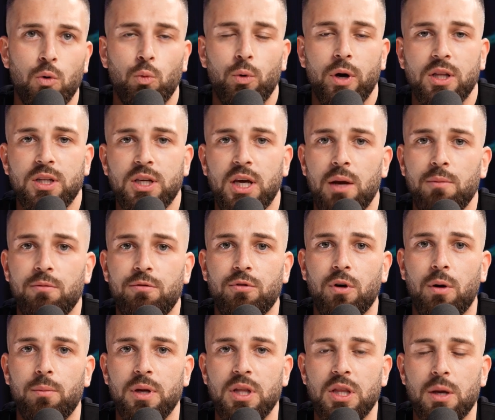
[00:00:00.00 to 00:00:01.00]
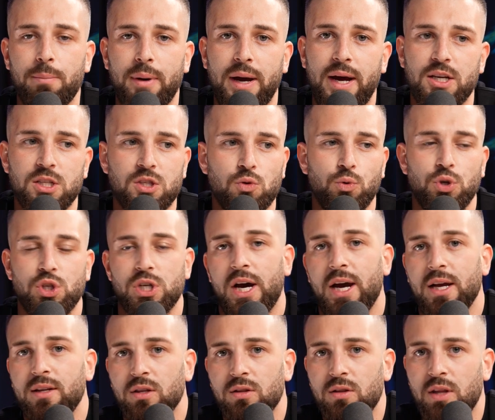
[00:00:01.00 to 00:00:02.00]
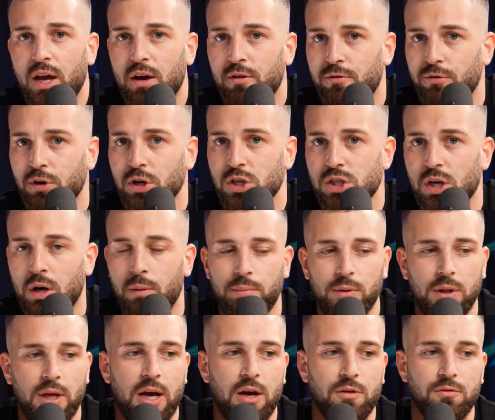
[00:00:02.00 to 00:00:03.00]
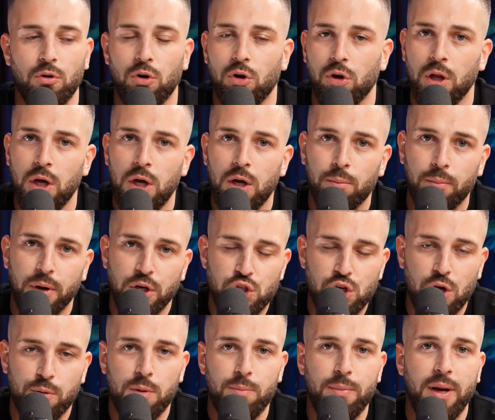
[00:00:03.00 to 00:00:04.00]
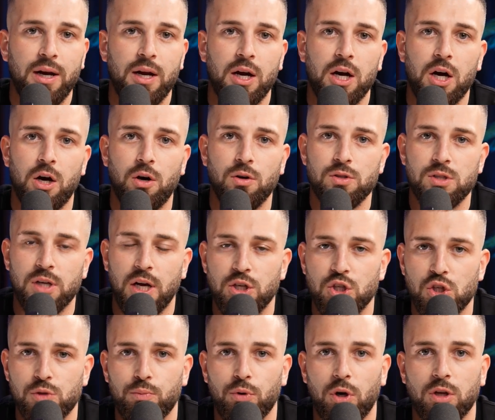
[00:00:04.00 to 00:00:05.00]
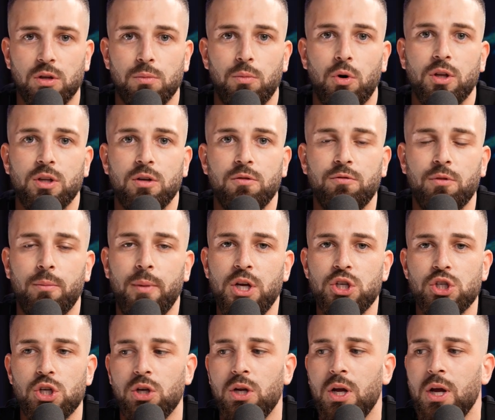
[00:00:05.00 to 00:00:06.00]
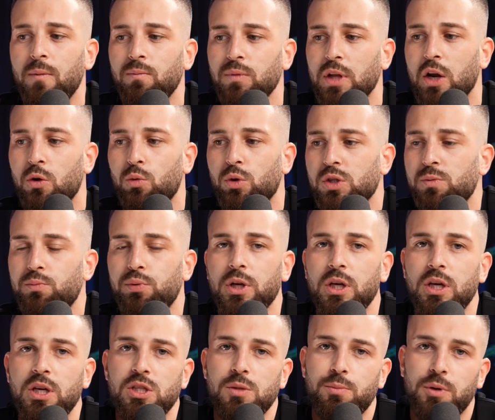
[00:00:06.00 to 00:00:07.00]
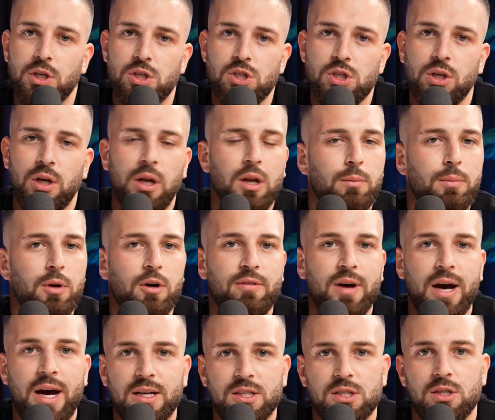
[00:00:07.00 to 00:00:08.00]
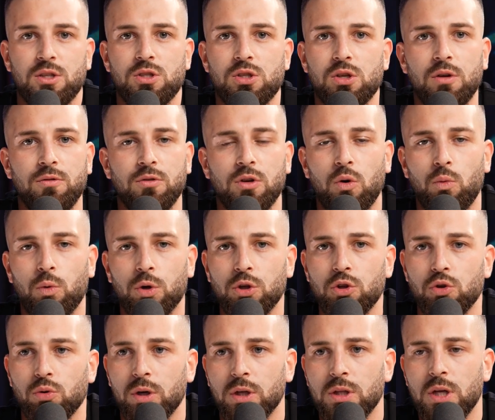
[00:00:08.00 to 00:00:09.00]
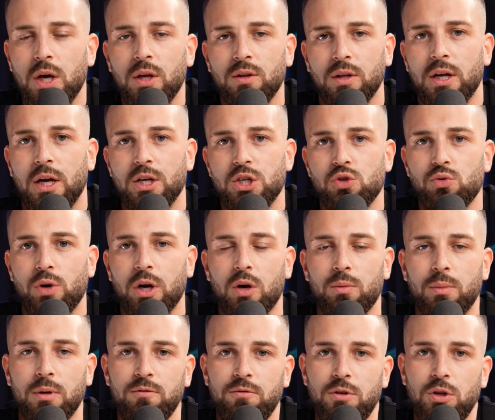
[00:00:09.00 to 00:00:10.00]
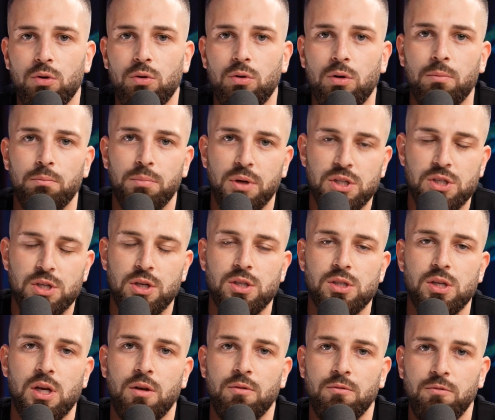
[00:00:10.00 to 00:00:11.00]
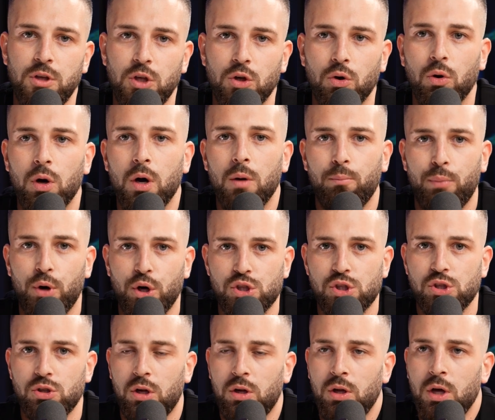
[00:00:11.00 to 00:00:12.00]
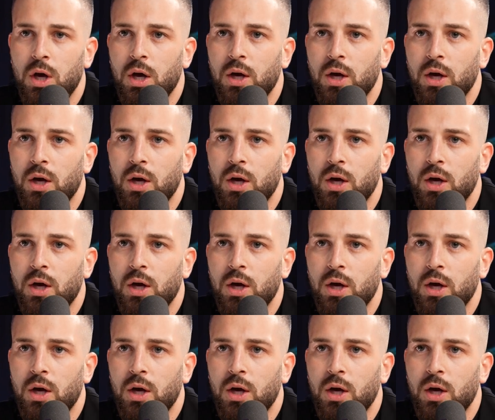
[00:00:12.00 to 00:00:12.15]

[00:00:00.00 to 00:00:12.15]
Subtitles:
where it came from in the past, which I didn't have, for example, I have all my German bank accounts, I just brought them all the information, then it was pretty easy, but it's still a little bit of a hassle. So if you don't want to do it, then I just recommend VO Business and VO Personal.